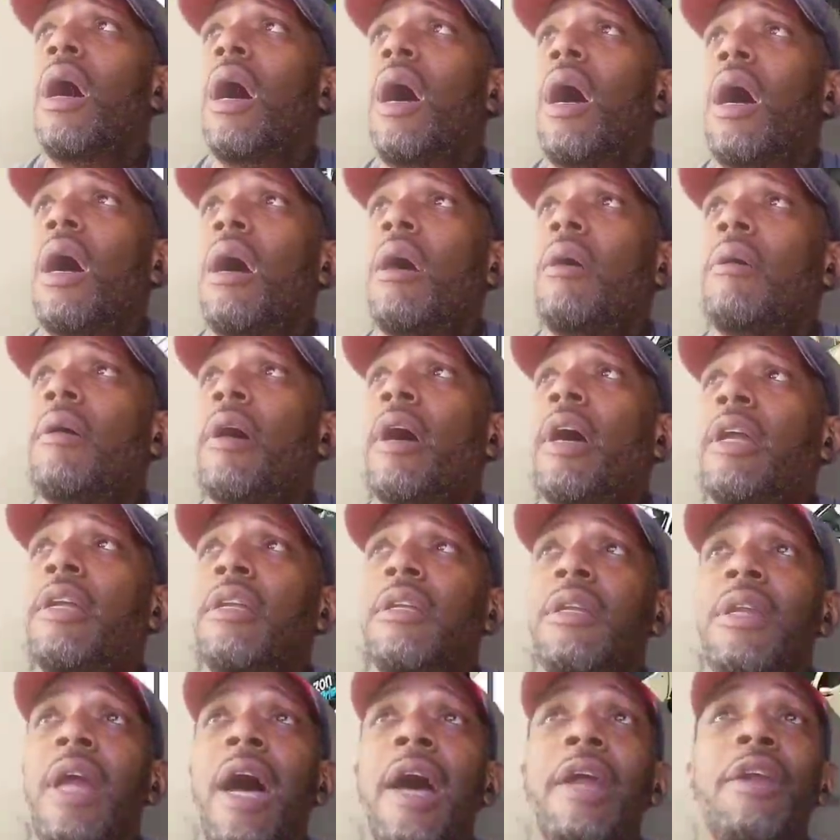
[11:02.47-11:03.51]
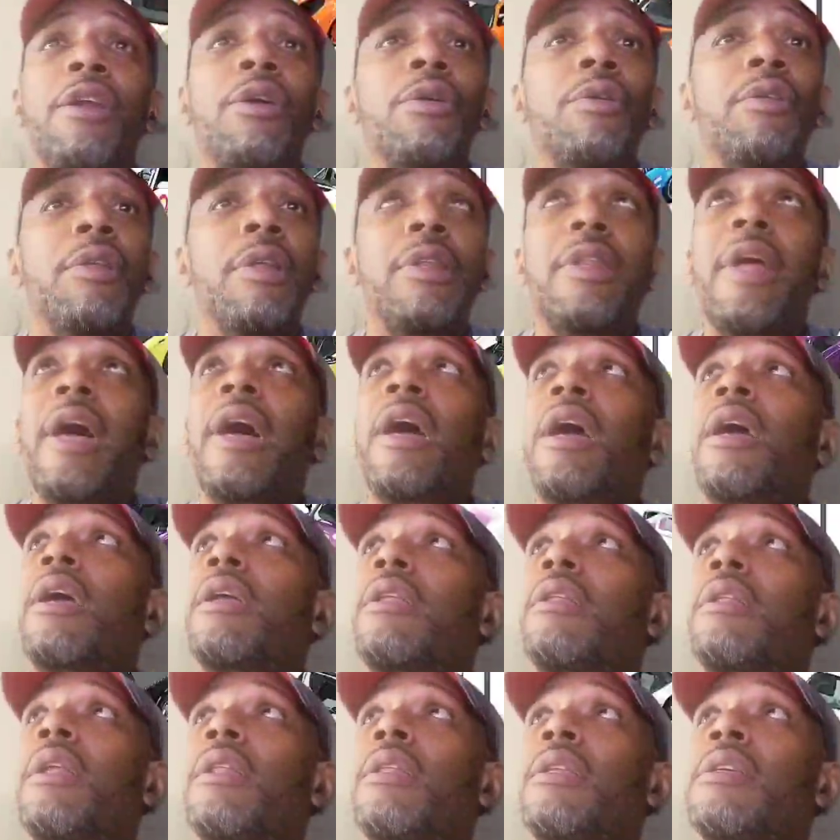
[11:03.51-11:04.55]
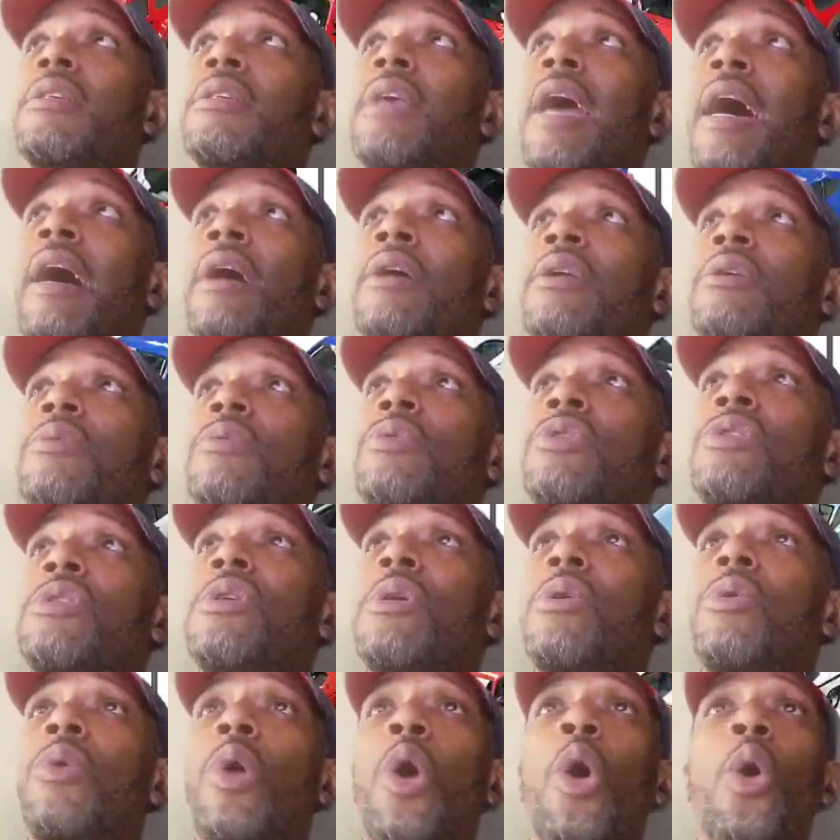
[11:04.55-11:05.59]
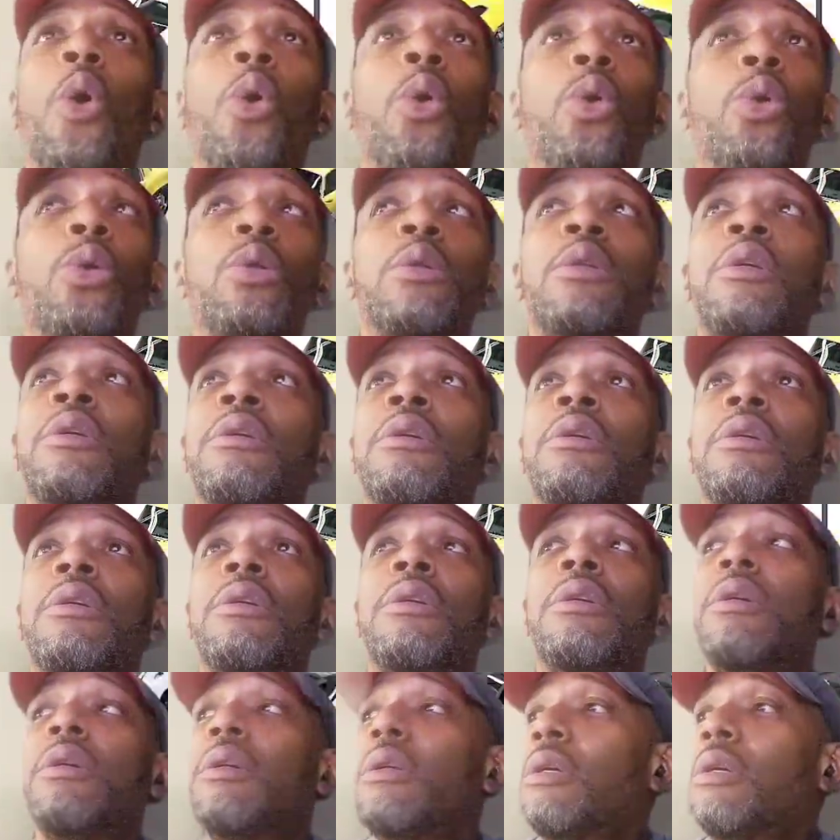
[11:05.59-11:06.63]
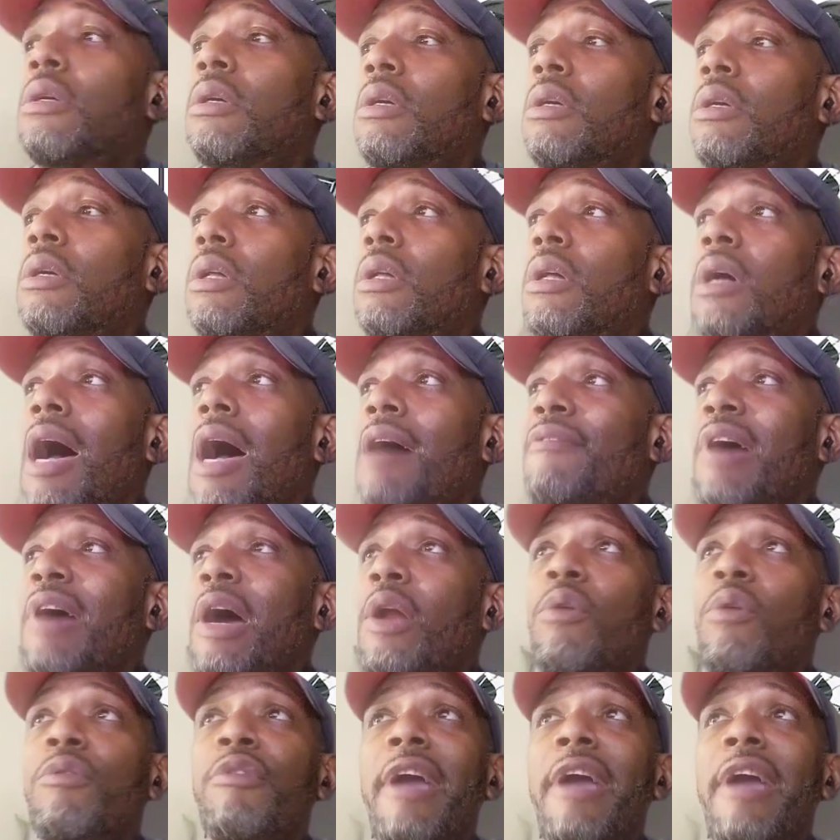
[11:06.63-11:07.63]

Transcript: Oh, I did not know that this Audi was so old. I've got over